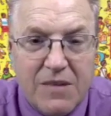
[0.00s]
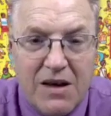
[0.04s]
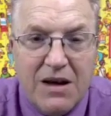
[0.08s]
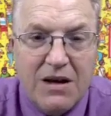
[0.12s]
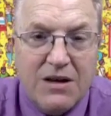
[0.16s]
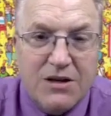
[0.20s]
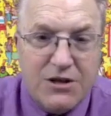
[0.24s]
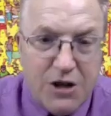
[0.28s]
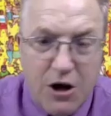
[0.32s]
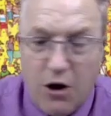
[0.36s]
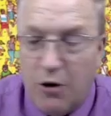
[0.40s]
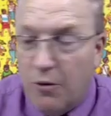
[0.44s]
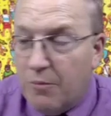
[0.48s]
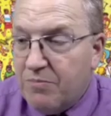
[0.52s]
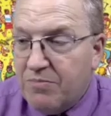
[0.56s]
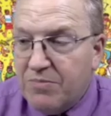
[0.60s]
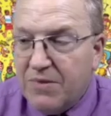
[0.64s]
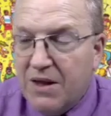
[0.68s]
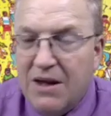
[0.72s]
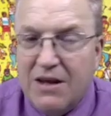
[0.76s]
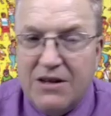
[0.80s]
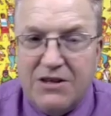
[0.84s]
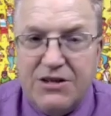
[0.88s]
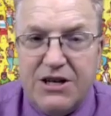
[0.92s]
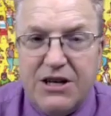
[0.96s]
So,
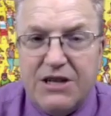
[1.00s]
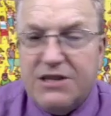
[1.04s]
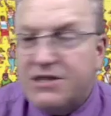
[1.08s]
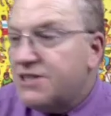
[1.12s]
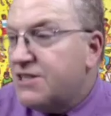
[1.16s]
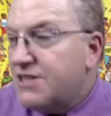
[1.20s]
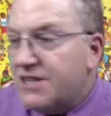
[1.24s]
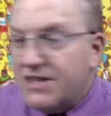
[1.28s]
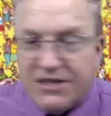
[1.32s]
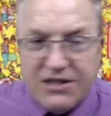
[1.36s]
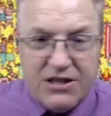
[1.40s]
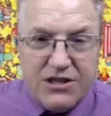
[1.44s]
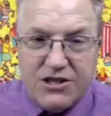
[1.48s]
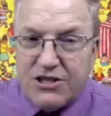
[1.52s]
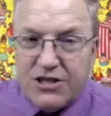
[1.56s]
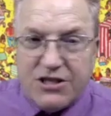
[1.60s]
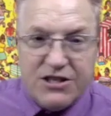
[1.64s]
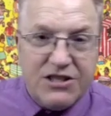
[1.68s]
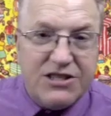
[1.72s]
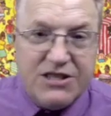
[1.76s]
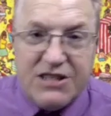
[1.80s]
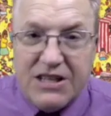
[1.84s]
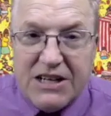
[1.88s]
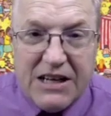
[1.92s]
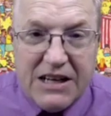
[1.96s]
Jesus isn't
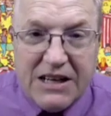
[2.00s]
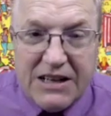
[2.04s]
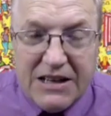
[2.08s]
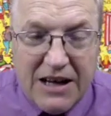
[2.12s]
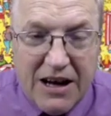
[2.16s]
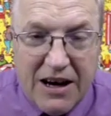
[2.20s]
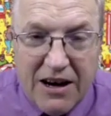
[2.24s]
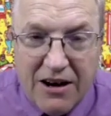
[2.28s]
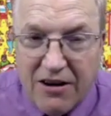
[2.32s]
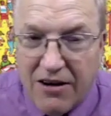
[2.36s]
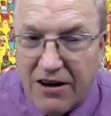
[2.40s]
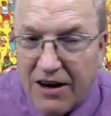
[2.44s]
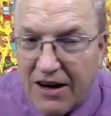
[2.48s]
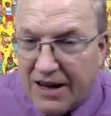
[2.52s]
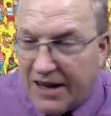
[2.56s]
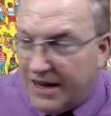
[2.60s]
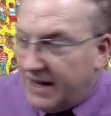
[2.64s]
just sitting there